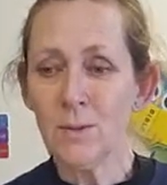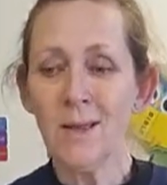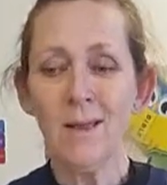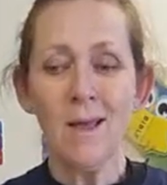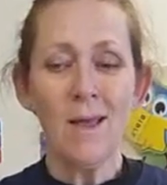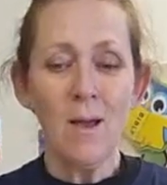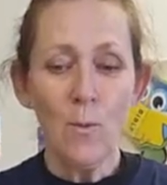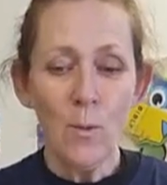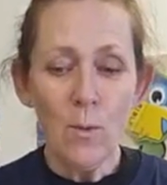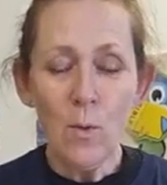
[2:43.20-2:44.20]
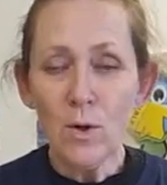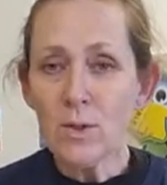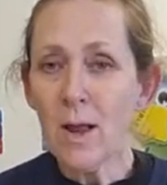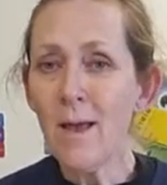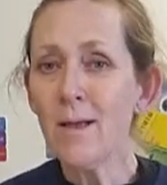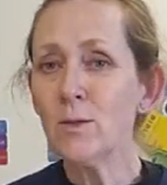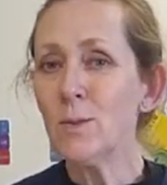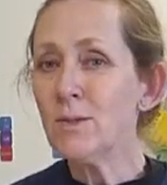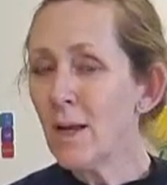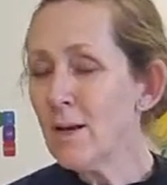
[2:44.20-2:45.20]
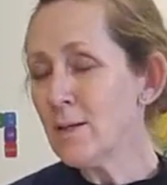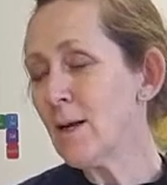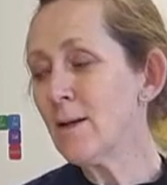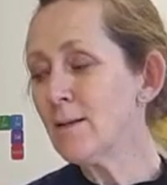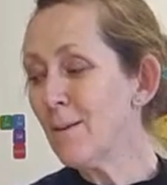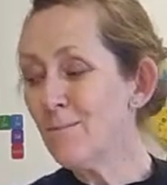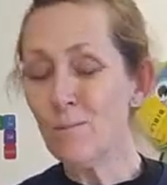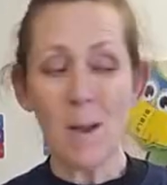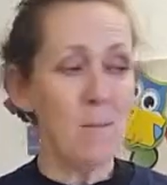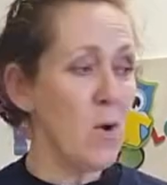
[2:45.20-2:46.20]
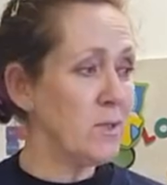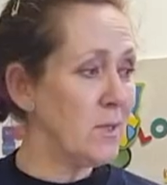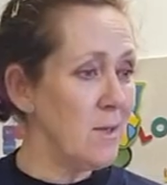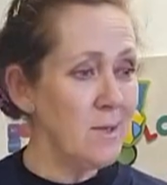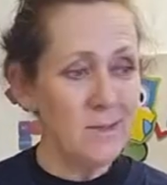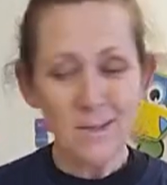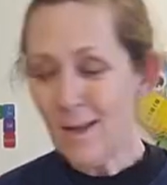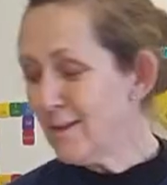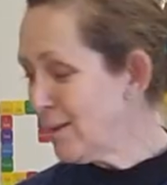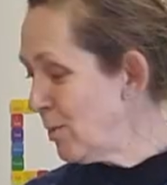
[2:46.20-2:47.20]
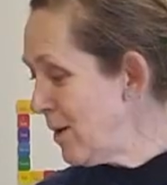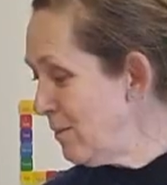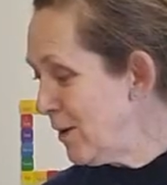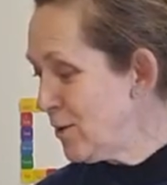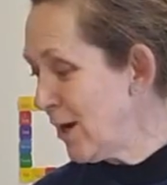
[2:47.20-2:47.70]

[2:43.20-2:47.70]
building. We wash our hands, we sanitize them. My mask is here somewhere in my